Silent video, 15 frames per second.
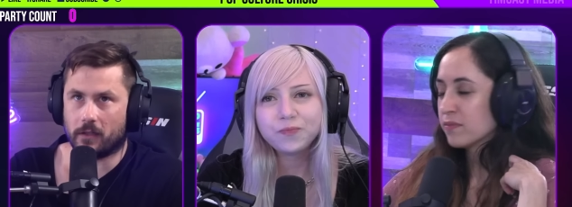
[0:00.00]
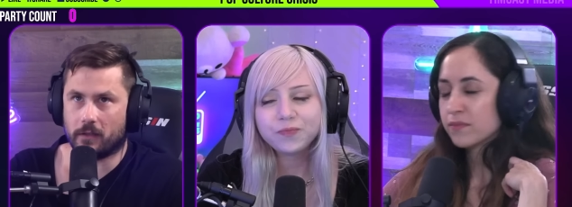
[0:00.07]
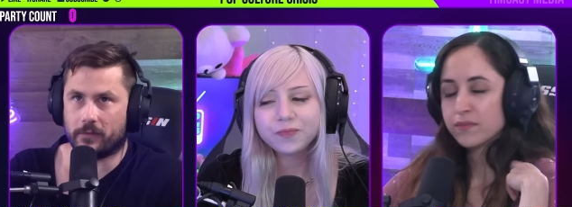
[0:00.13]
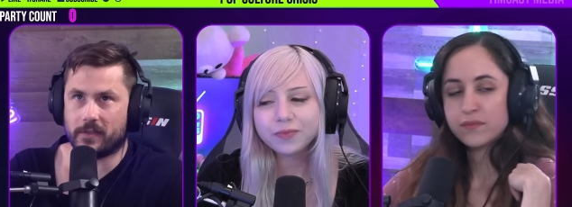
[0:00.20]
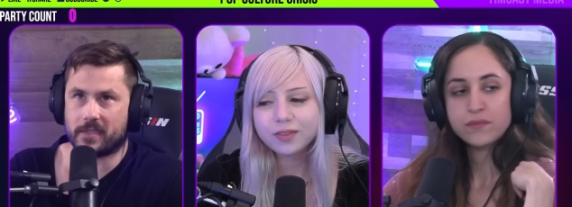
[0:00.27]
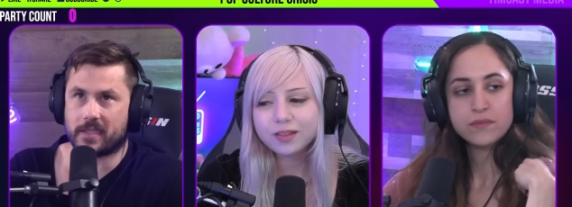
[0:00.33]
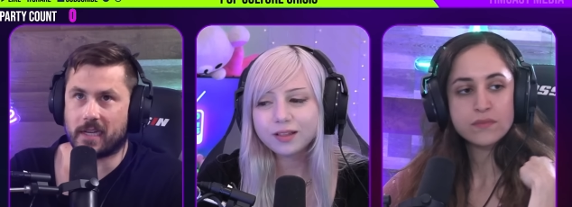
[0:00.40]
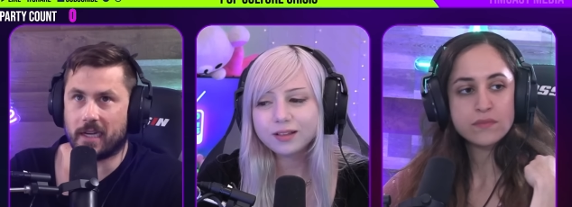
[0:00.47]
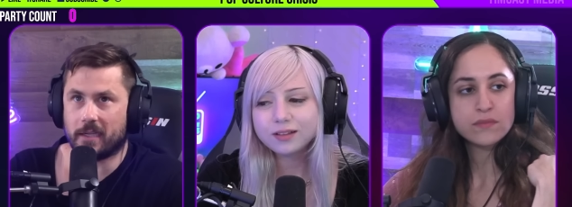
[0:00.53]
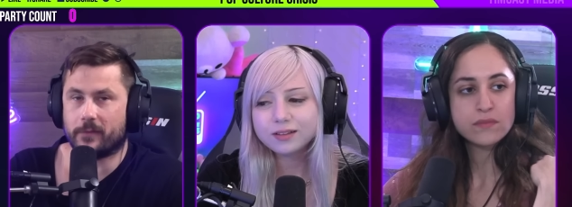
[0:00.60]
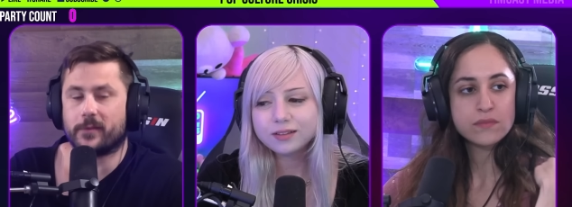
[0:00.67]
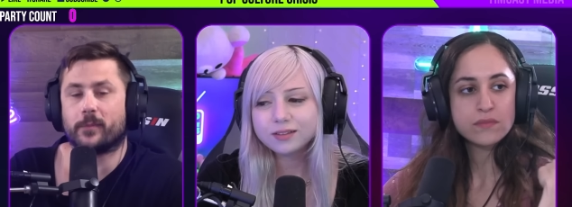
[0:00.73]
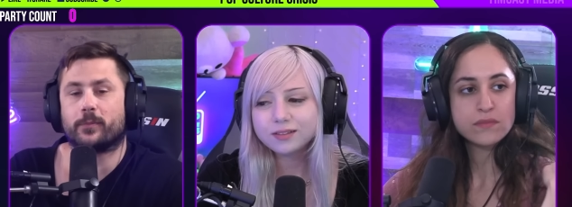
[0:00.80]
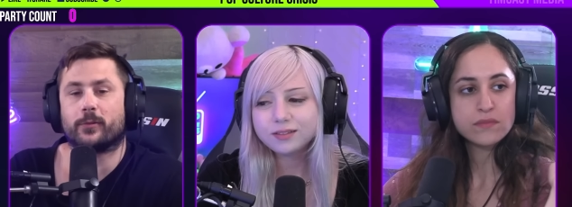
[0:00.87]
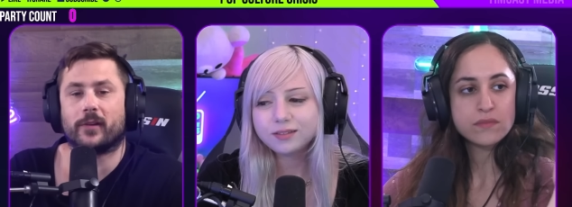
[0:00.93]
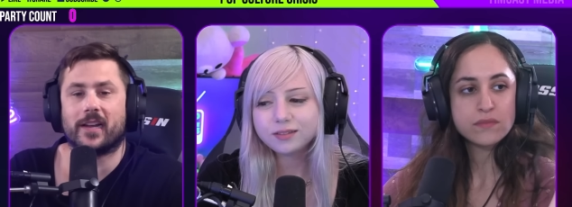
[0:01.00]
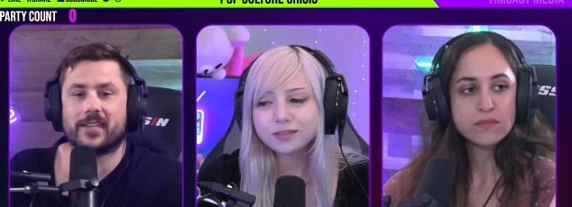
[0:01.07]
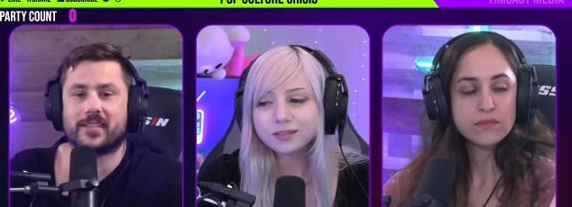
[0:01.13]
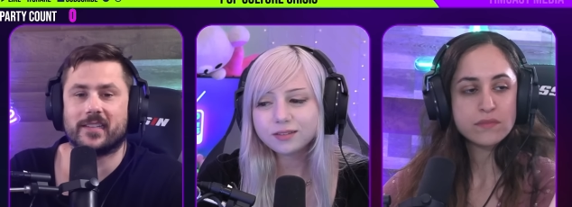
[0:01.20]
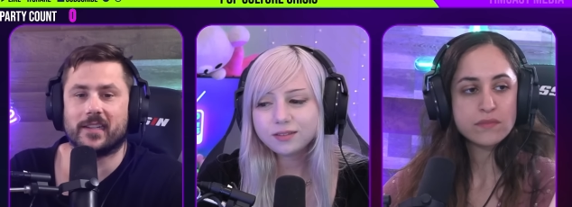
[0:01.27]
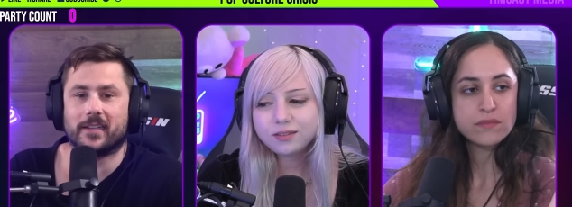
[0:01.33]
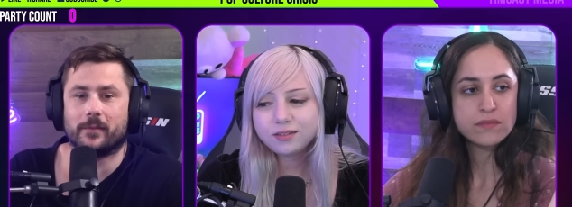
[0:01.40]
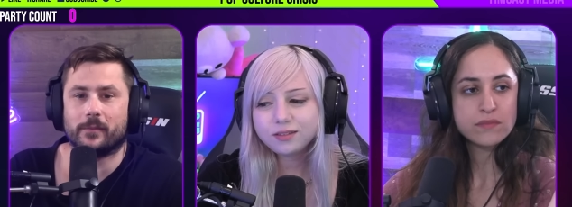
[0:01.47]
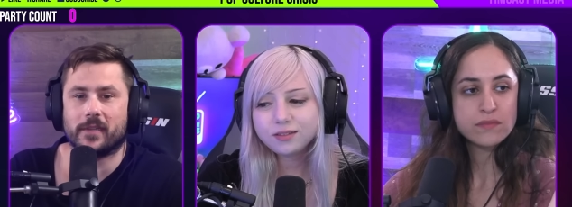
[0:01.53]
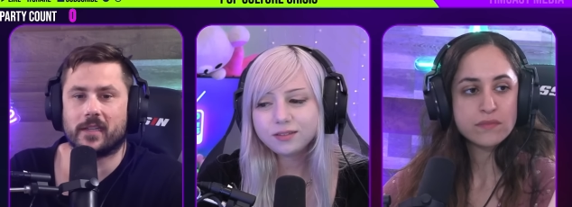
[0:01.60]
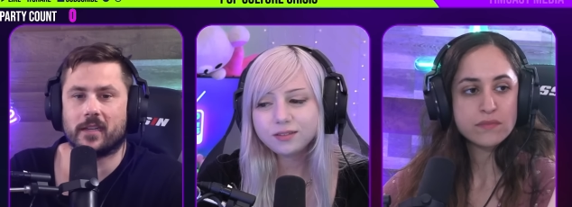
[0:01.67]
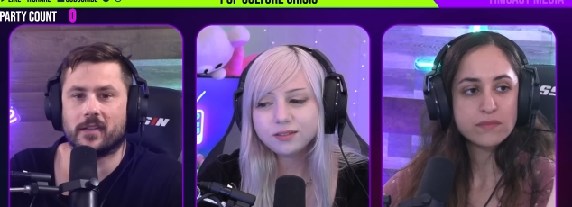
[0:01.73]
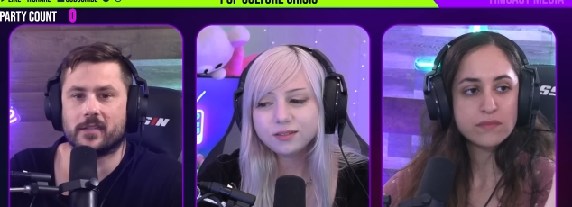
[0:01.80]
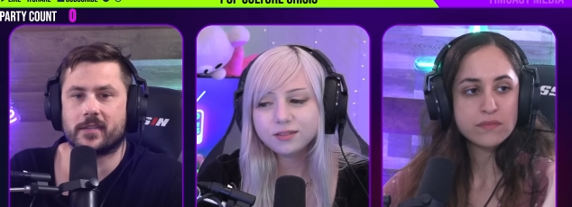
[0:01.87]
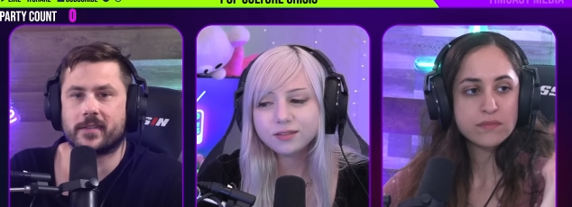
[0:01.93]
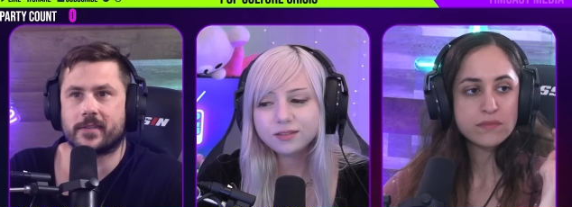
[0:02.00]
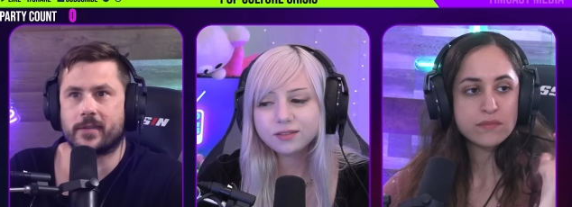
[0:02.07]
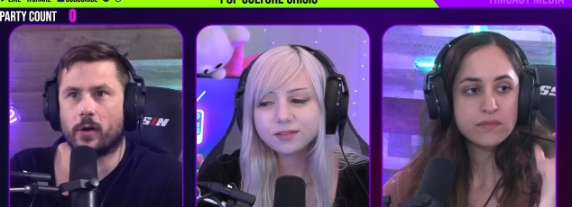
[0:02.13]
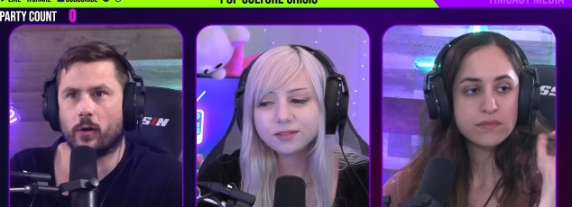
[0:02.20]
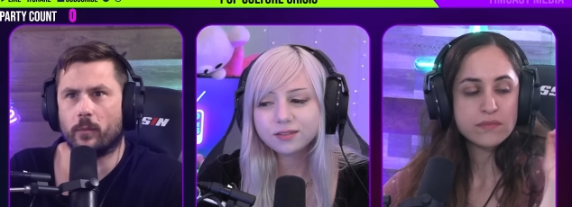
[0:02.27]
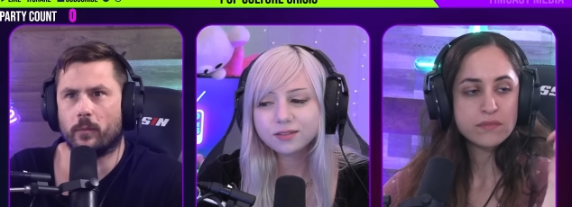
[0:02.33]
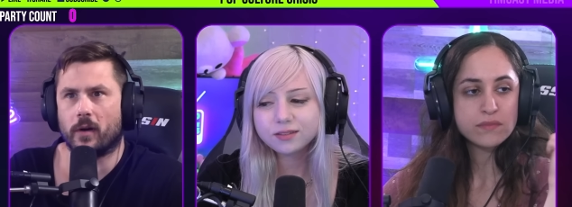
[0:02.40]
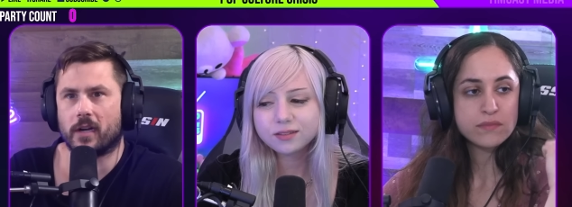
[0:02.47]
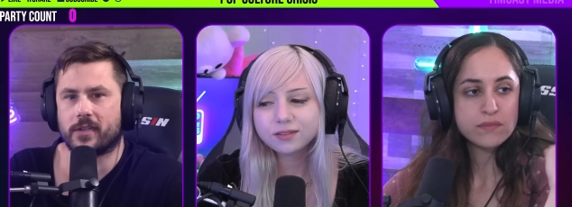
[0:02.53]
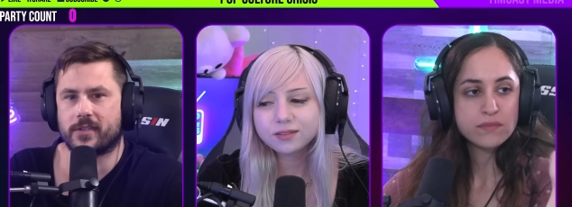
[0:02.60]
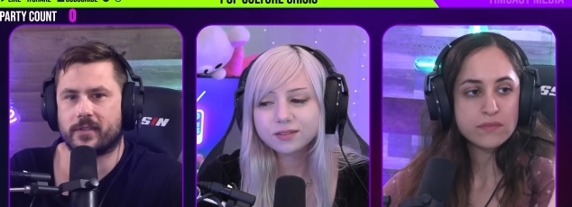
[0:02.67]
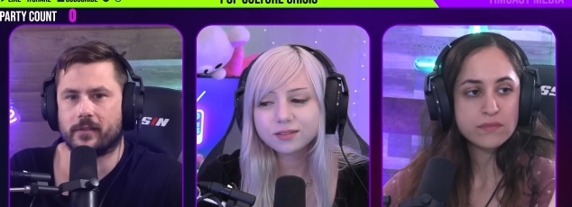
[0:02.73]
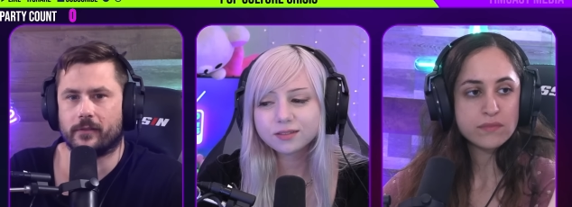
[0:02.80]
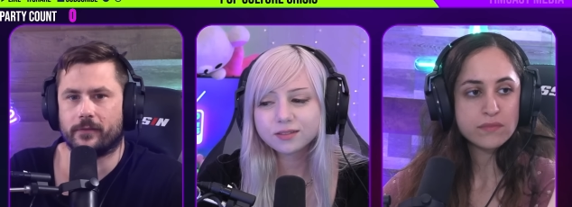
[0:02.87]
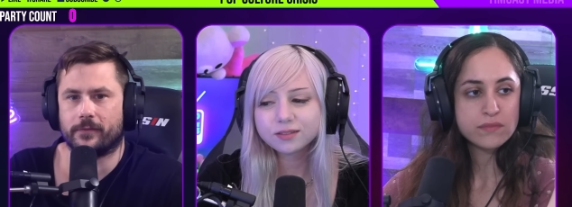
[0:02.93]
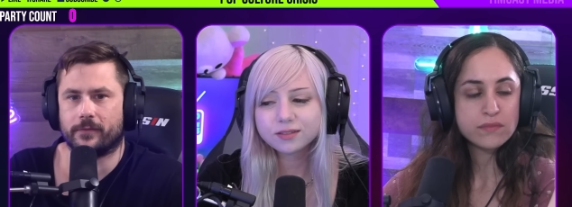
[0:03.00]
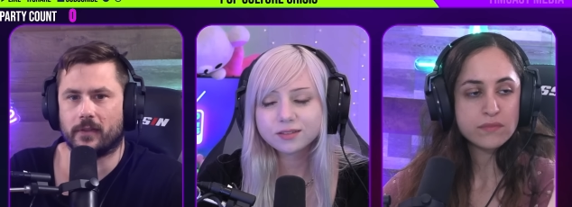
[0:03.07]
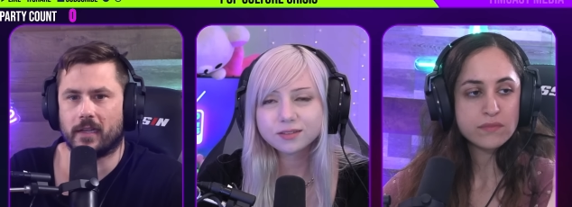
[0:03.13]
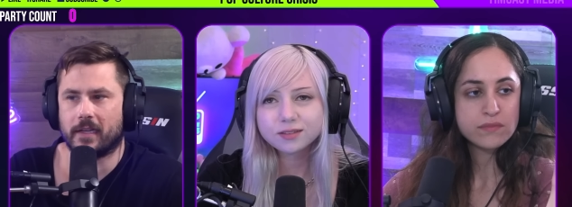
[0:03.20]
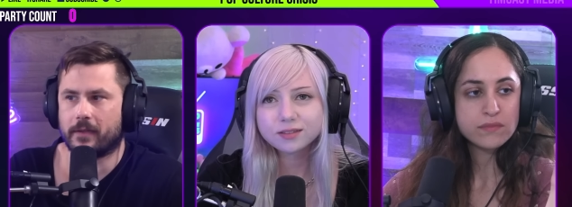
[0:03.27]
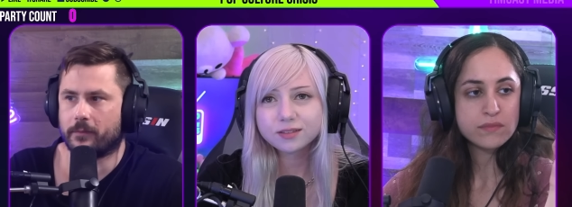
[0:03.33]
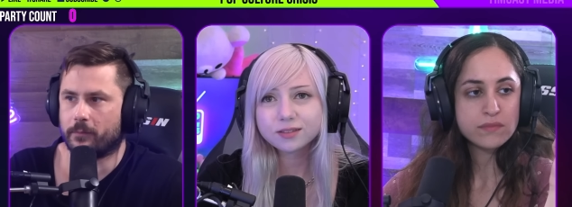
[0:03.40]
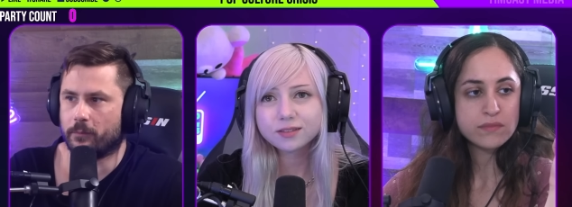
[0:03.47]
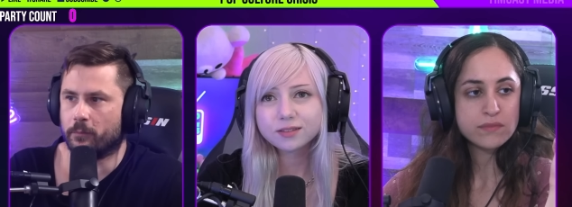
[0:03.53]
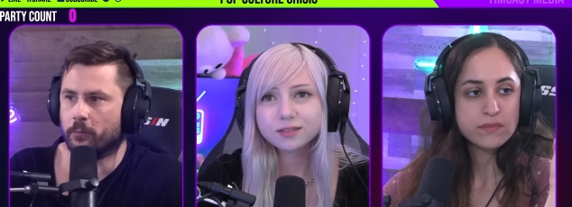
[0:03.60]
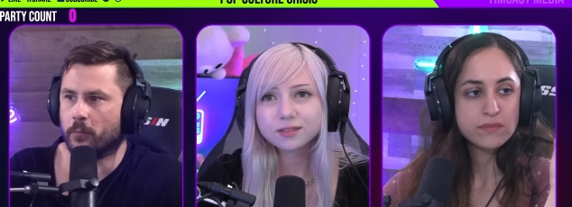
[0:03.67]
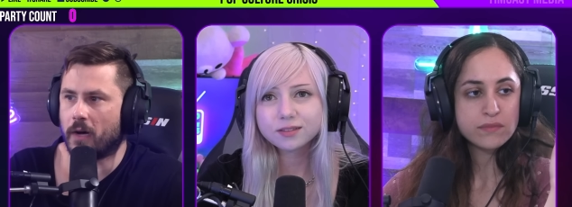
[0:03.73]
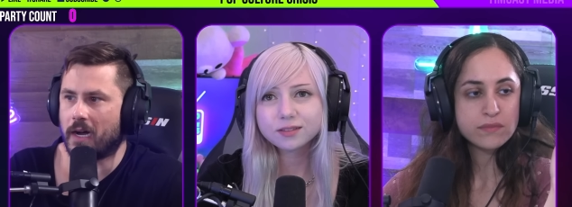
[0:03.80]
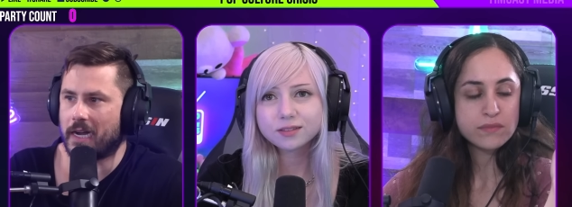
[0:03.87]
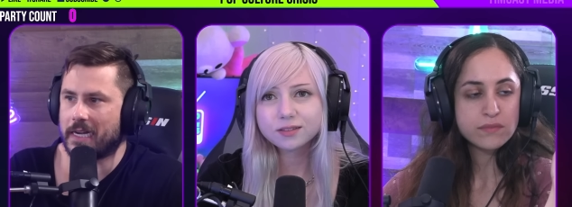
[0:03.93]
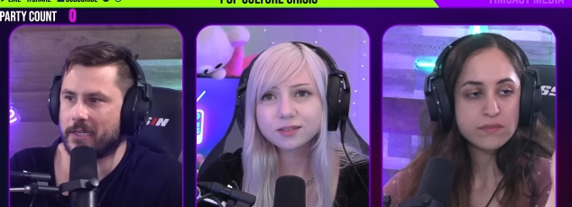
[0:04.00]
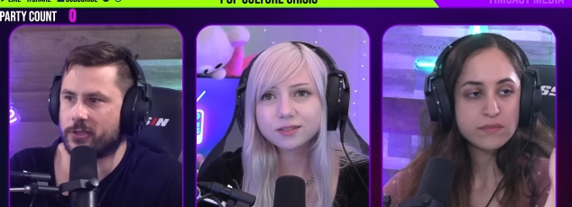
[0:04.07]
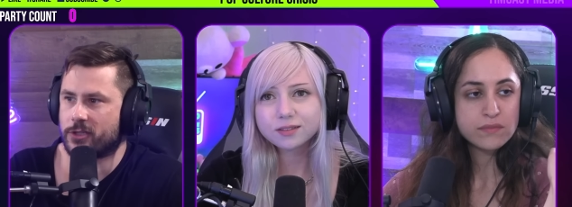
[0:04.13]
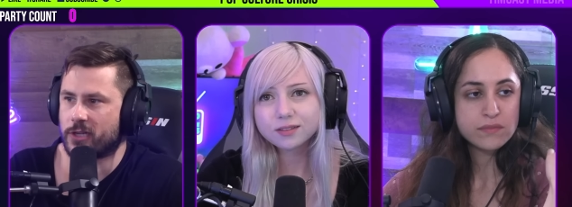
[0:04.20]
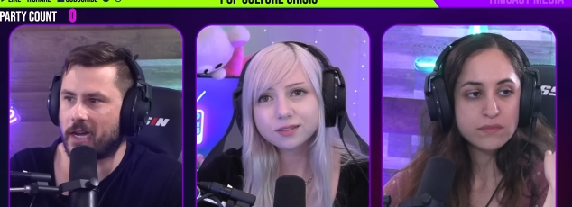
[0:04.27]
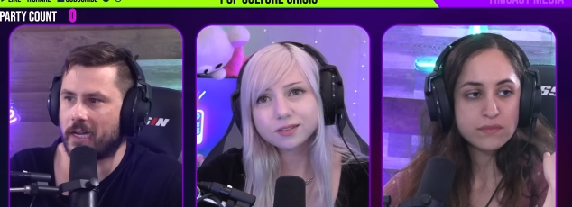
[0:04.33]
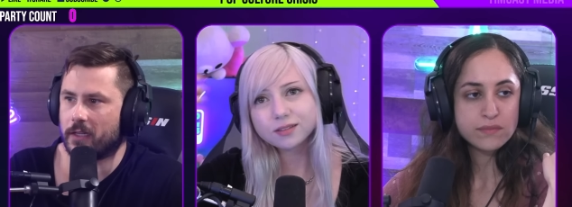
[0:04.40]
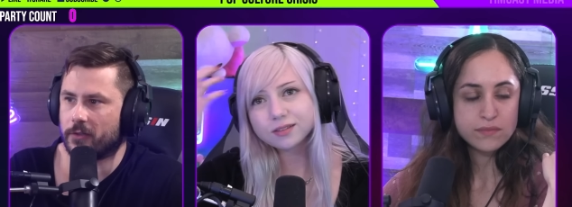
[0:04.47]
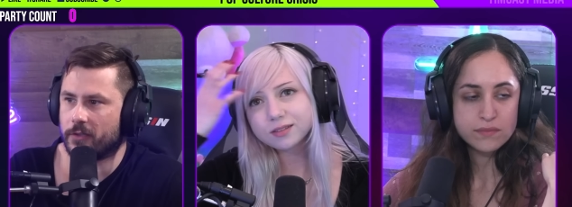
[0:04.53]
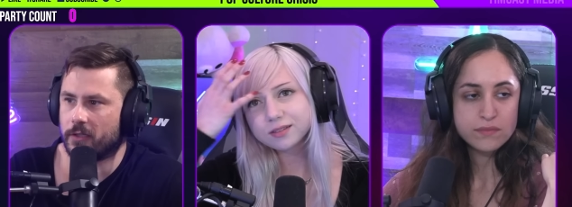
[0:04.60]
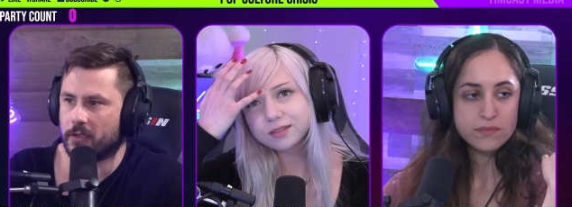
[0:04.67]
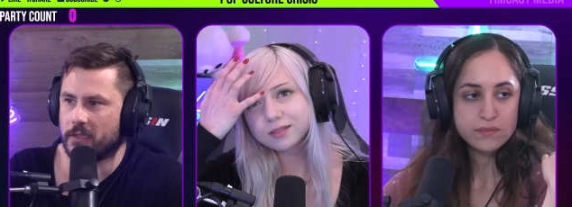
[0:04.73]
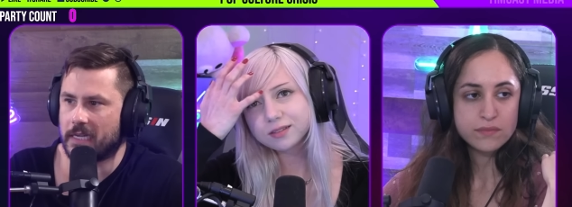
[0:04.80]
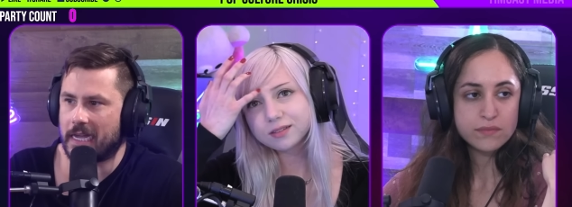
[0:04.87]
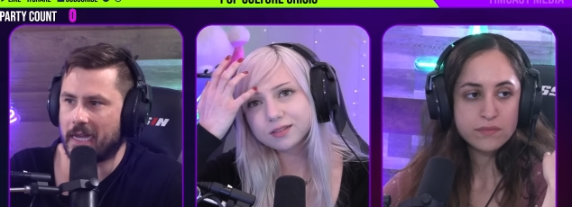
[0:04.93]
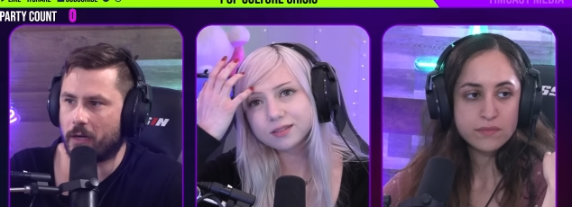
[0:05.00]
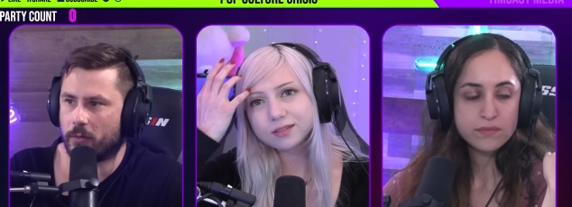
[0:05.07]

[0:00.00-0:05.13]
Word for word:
Speaker 1: of this kind of depressing because so much of like my childhood now,